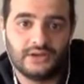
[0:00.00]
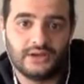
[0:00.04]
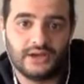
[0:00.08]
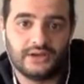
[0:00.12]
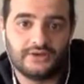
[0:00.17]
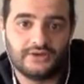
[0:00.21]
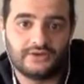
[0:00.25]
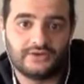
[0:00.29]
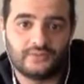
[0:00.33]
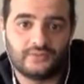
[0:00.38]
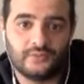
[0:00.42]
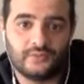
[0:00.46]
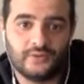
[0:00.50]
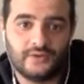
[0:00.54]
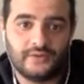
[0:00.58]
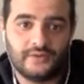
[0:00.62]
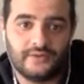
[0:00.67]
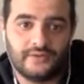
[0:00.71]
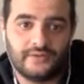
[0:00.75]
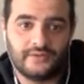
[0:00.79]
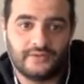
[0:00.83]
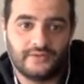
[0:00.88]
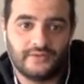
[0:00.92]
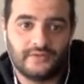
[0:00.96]
I just wanted
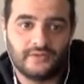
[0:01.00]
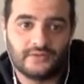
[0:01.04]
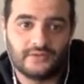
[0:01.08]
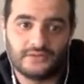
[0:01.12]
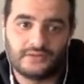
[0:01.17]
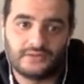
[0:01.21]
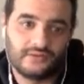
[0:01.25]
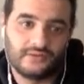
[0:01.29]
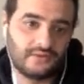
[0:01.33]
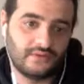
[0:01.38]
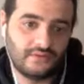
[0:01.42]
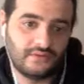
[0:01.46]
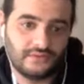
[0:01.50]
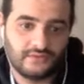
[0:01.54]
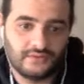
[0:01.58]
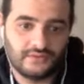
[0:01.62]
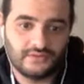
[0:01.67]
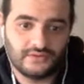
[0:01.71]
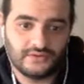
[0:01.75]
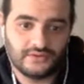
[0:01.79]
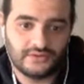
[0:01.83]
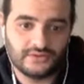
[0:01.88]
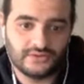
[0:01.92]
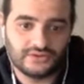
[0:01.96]
to
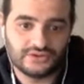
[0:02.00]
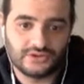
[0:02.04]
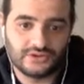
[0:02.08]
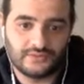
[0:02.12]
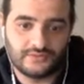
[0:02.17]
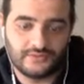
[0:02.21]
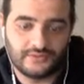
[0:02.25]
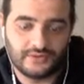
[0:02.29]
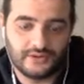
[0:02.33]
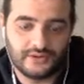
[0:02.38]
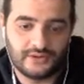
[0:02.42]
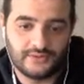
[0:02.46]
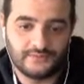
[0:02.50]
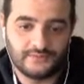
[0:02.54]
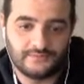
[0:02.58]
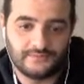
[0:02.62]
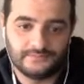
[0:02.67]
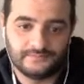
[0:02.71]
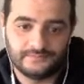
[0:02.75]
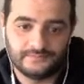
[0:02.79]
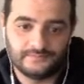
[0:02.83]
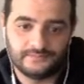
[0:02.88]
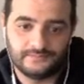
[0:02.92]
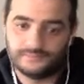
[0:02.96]
jump on,
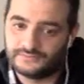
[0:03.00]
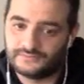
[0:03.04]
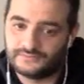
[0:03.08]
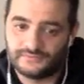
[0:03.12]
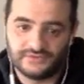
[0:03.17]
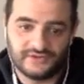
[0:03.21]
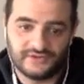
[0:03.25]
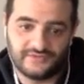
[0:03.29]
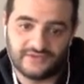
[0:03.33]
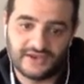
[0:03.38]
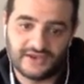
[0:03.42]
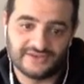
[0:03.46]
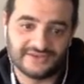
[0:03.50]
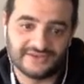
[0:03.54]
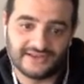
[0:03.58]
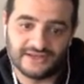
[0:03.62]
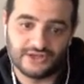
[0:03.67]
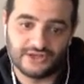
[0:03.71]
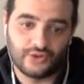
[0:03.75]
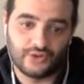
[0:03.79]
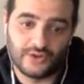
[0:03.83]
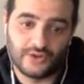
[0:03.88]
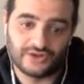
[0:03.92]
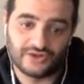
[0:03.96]
see if you guys had
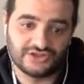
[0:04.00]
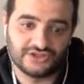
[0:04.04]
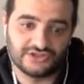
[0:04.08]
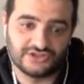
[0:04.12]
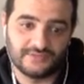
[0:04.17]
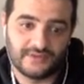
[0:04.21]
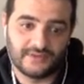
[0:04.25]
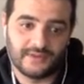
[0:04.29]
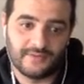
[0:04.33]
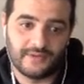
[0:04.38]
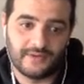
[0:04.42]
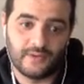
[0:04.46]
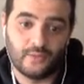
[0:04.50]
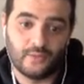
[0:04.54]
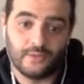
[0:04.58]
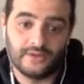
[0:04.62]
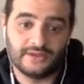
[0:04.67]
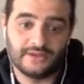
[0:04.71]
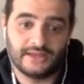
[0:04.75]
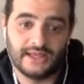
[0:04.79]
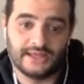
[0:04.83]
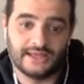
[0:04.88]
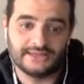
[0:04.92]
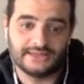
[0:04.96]
any questions about my
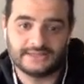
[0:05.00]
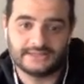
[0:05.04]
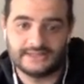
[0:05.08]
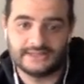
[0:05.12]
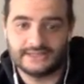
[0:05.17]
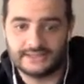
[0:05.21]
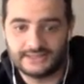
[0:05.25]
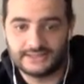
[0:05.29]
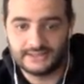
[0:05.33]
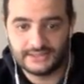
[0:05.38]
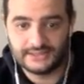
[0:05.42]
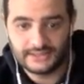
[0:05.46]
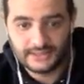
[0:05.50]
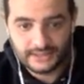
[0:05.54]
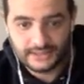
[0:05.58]
win last night,